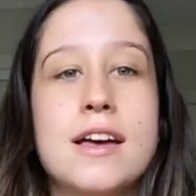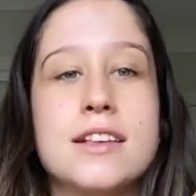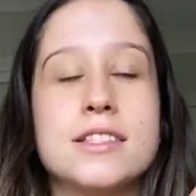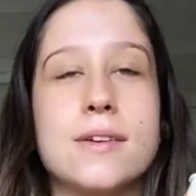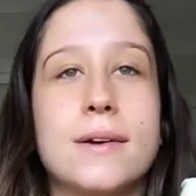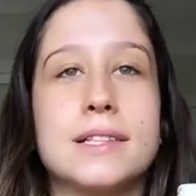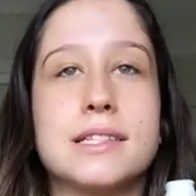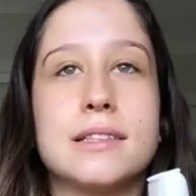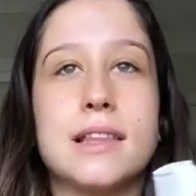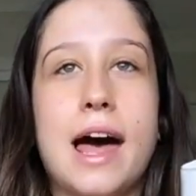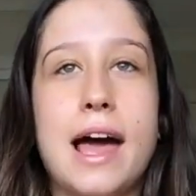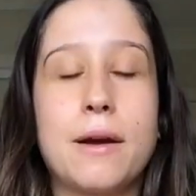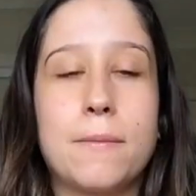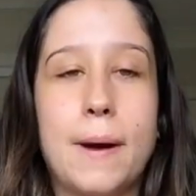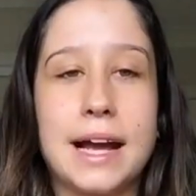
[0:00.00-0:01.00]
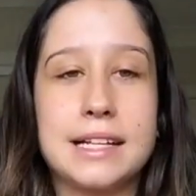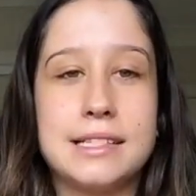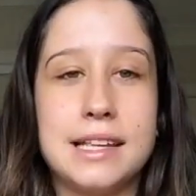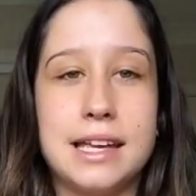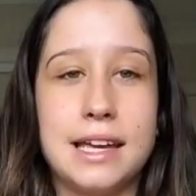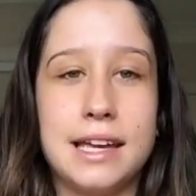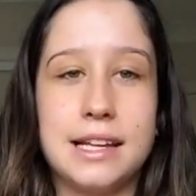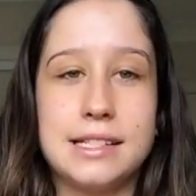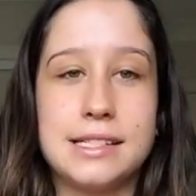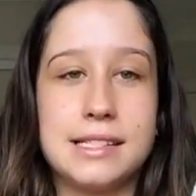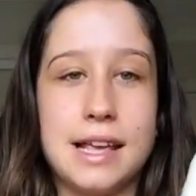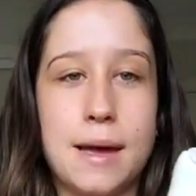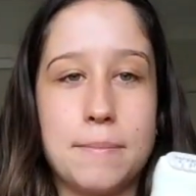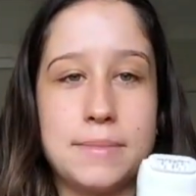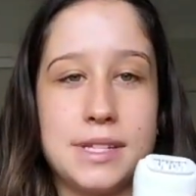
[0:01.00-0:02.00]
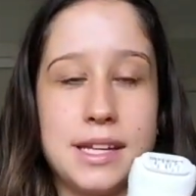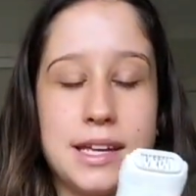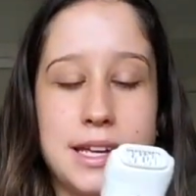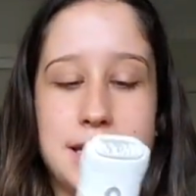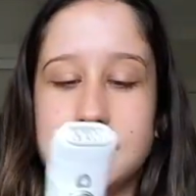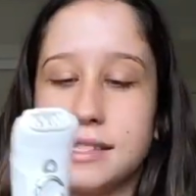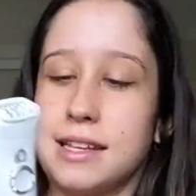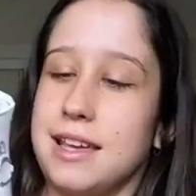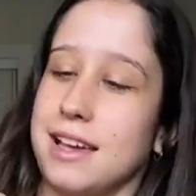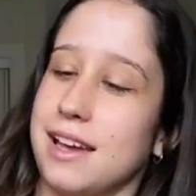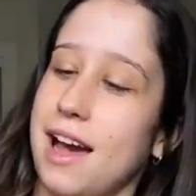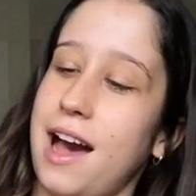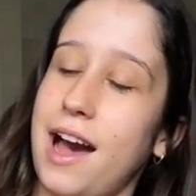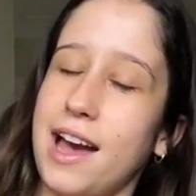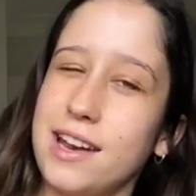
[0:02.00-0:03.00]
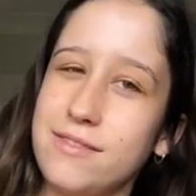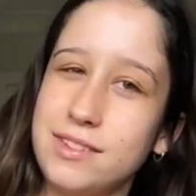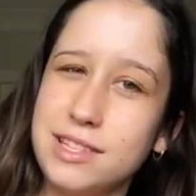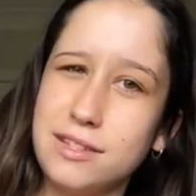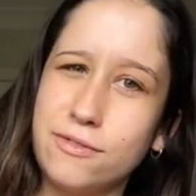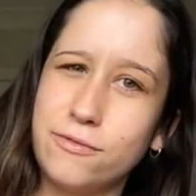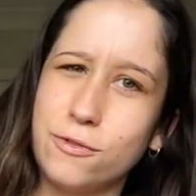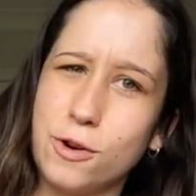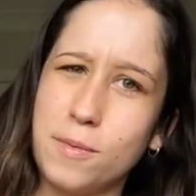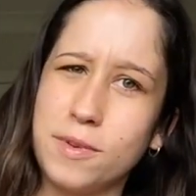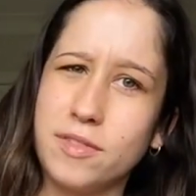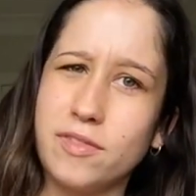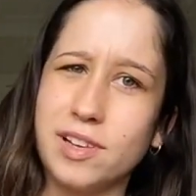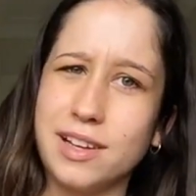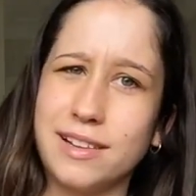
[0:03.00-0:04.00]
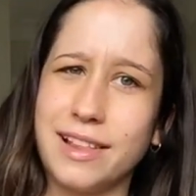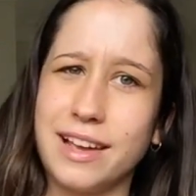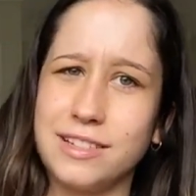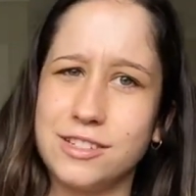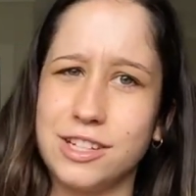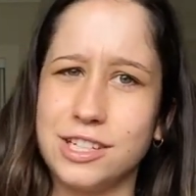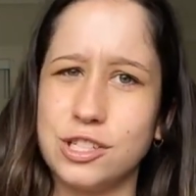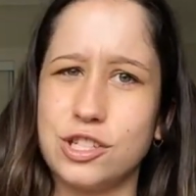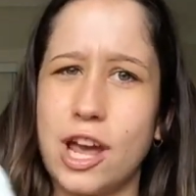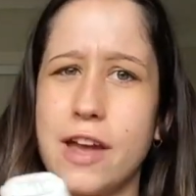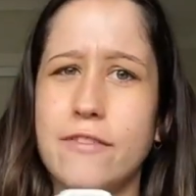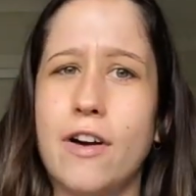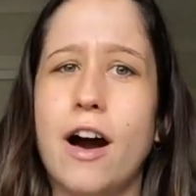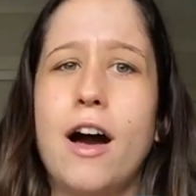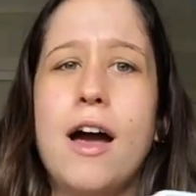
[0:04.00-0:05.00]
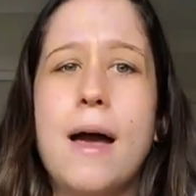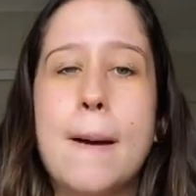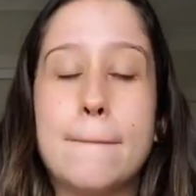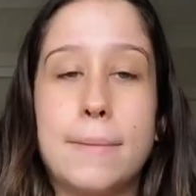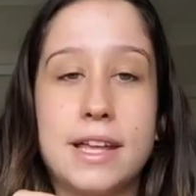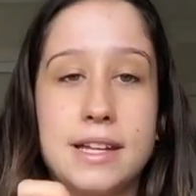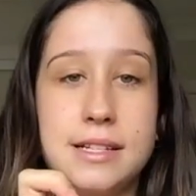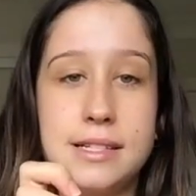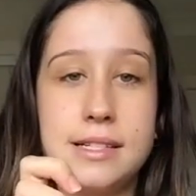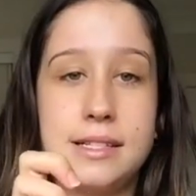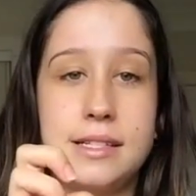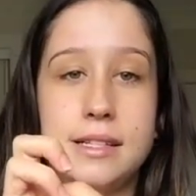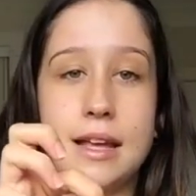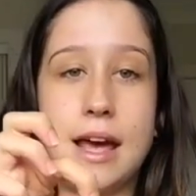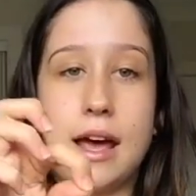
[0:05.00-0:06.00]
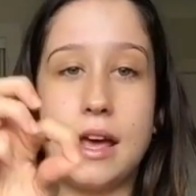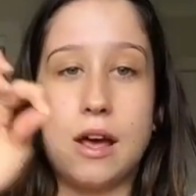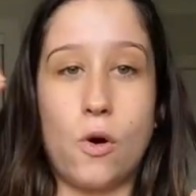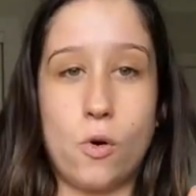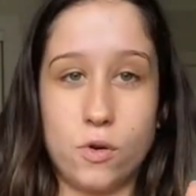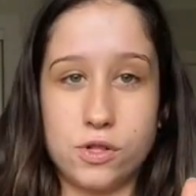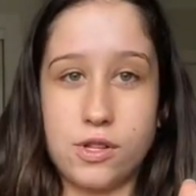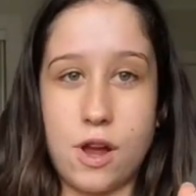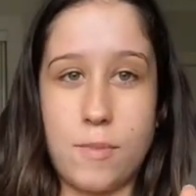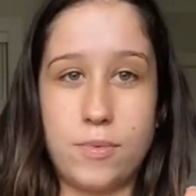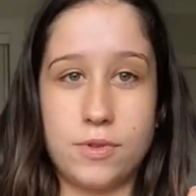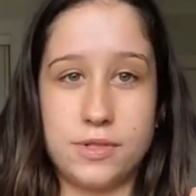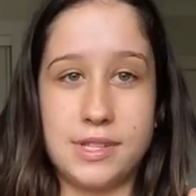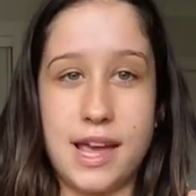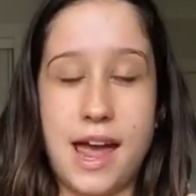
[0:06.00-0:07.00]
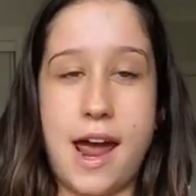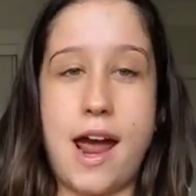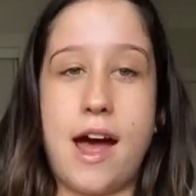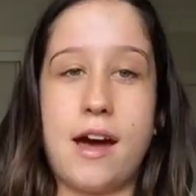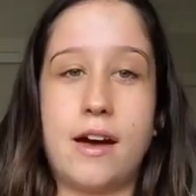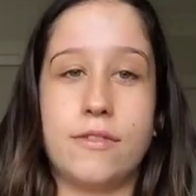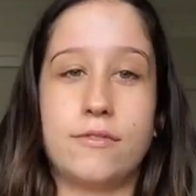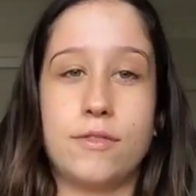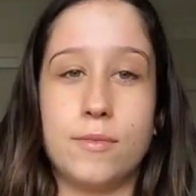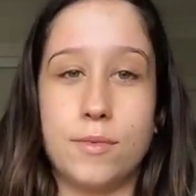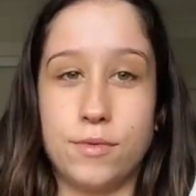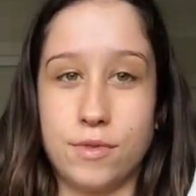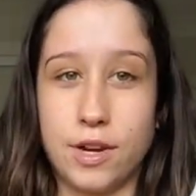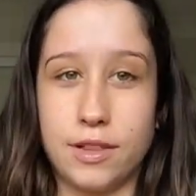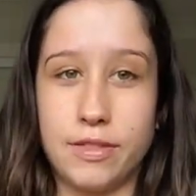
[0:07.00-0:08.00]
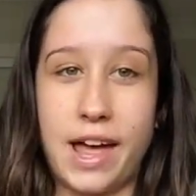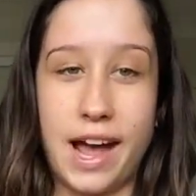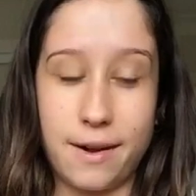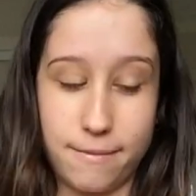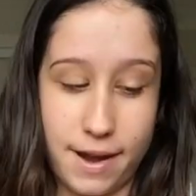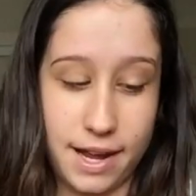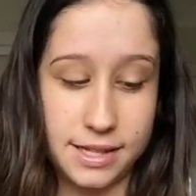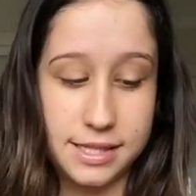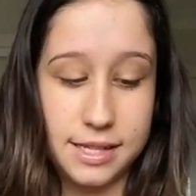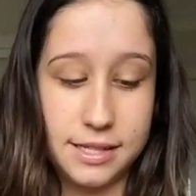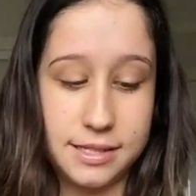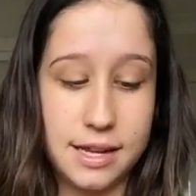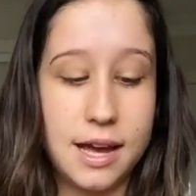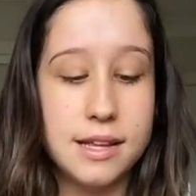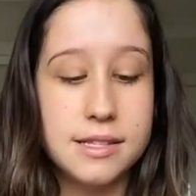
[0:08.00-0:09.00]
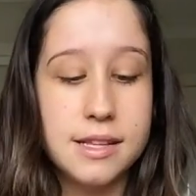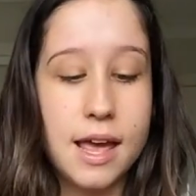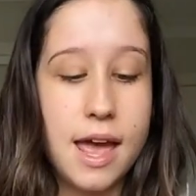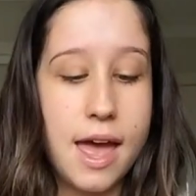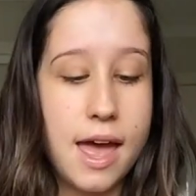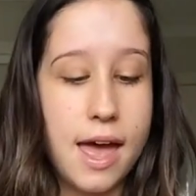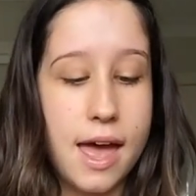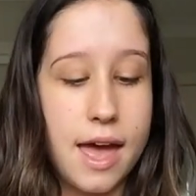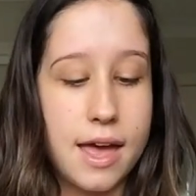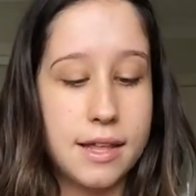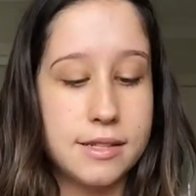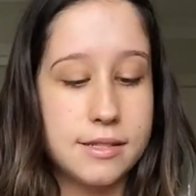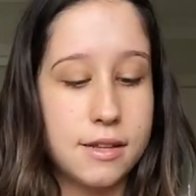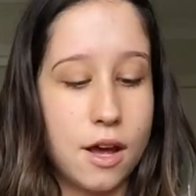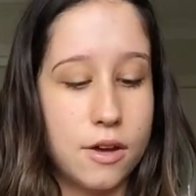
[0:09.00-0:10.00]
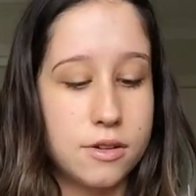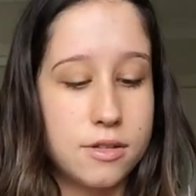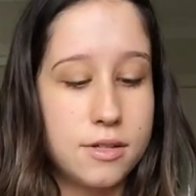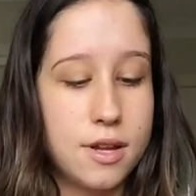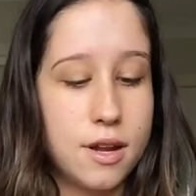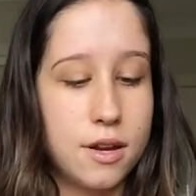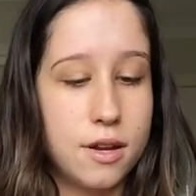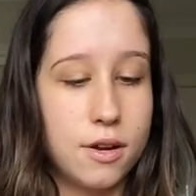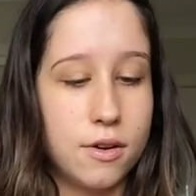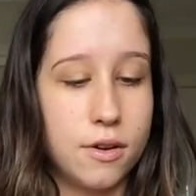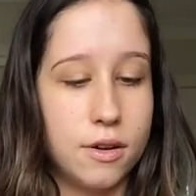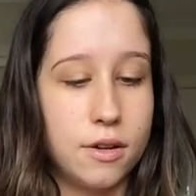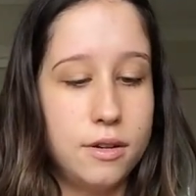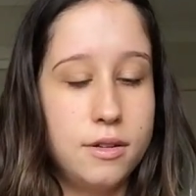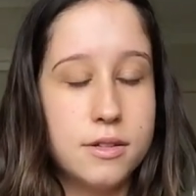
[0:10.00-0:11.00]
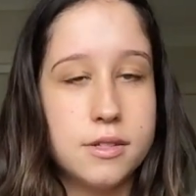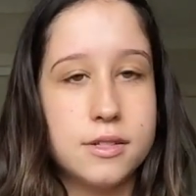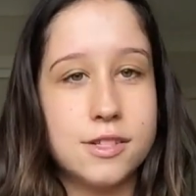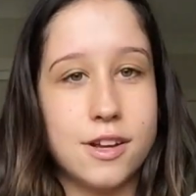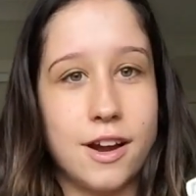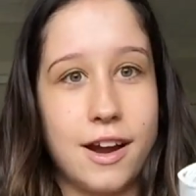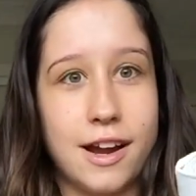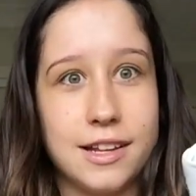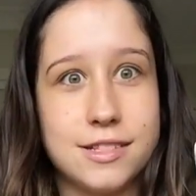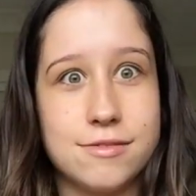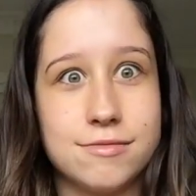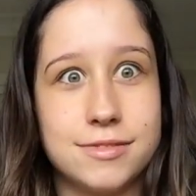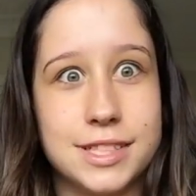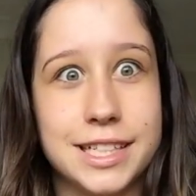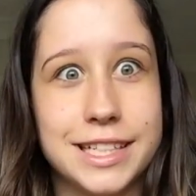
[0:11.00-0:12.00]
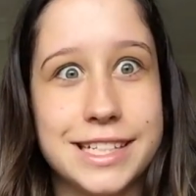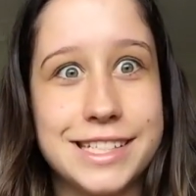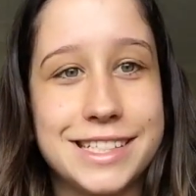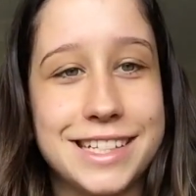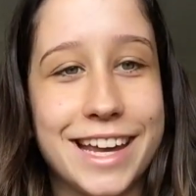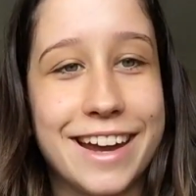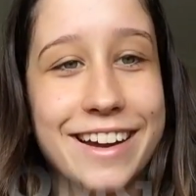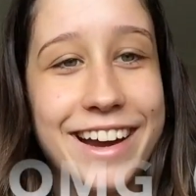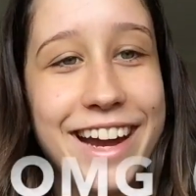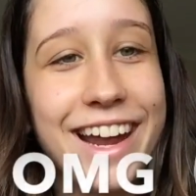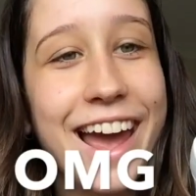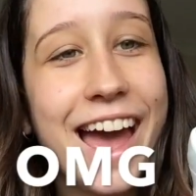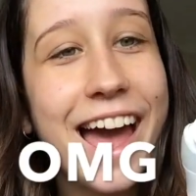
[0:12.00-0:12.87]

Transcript: So it's like waxing, except it's kind of in the form of an electric shaver, but it also pulls the hair out from the root like waxing does. And so I'll just turn it on. So it's really scary.